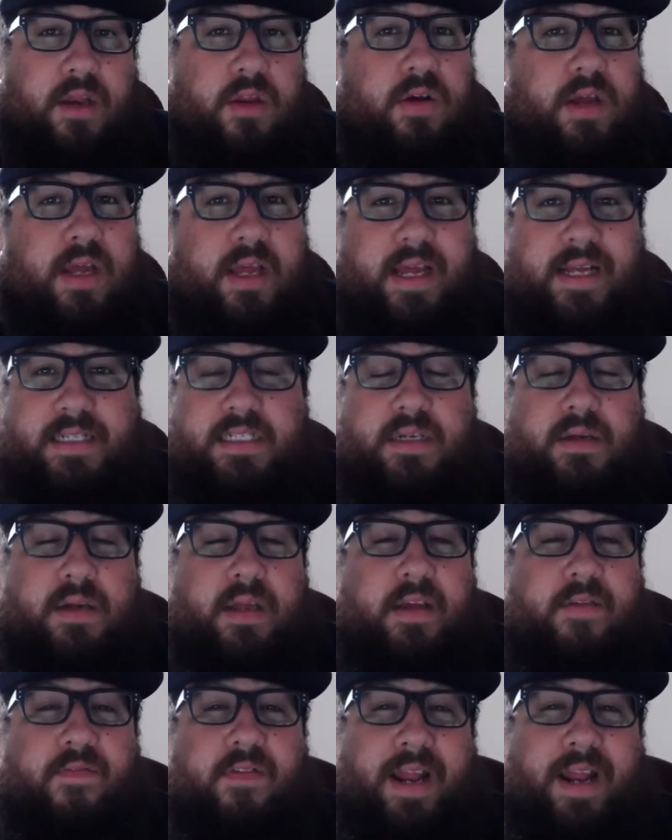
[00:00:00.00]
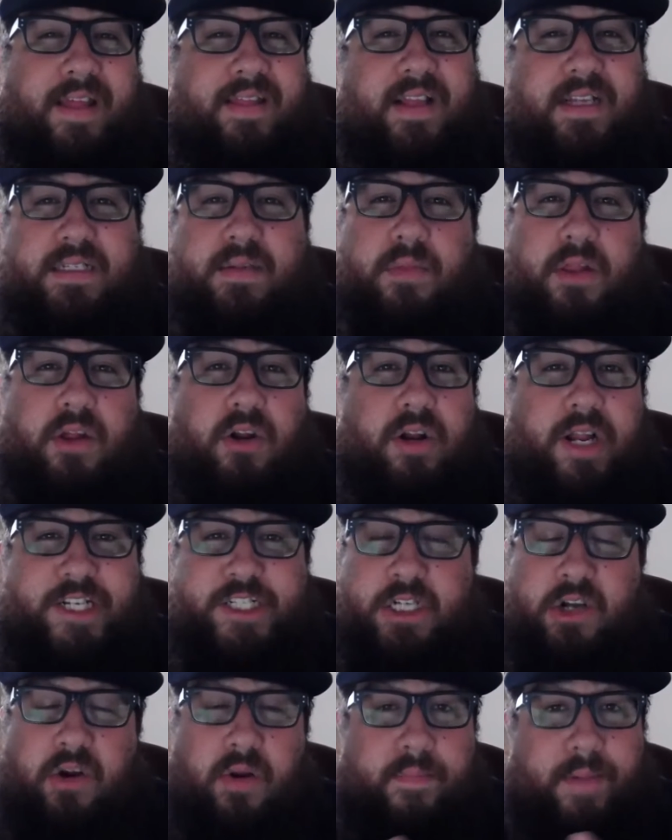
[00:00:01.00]
You can get even, I think, some of the
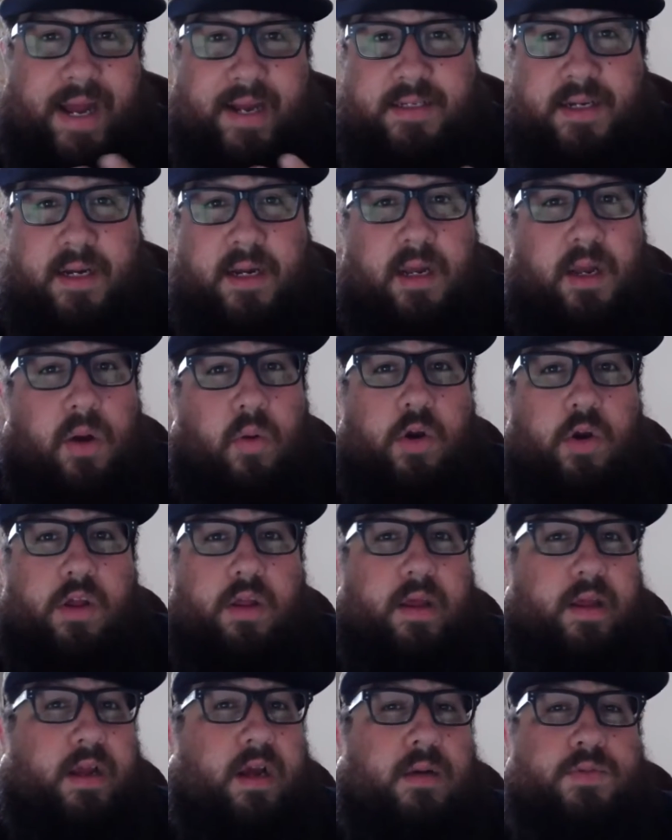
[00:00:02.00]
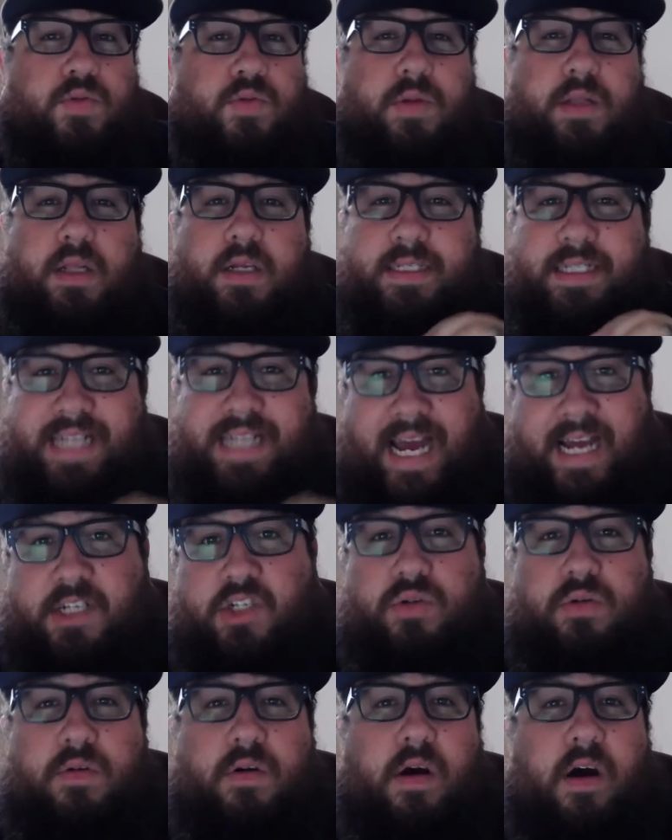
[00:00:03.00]
legendary packs where it comes with a
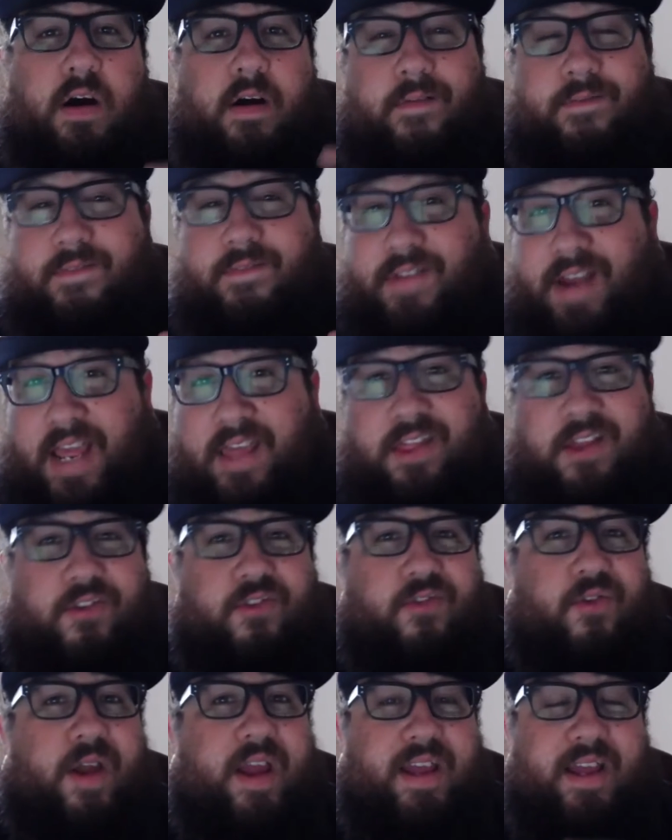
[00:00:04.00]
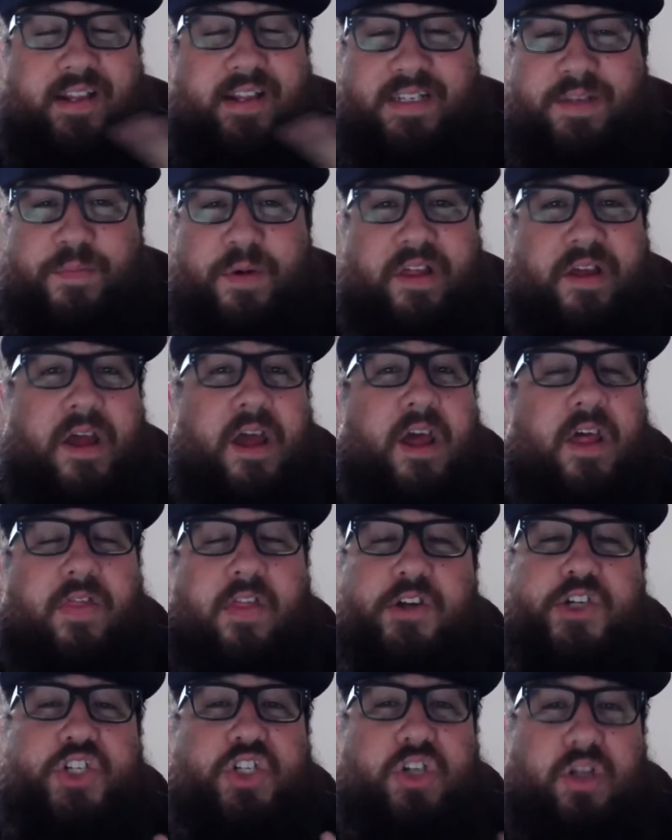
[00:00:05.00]
statue of Nathan Drake and some other, they're
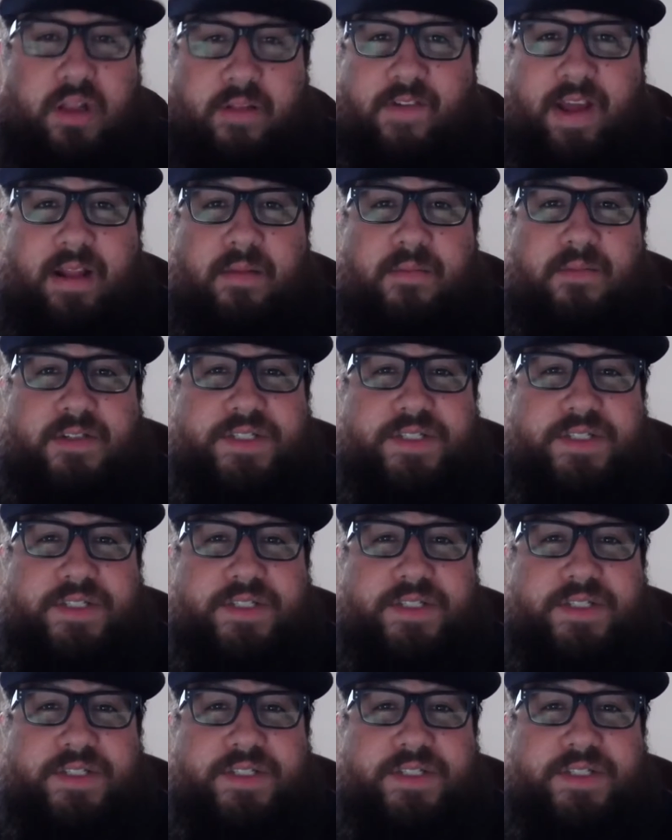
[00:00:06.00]
still available.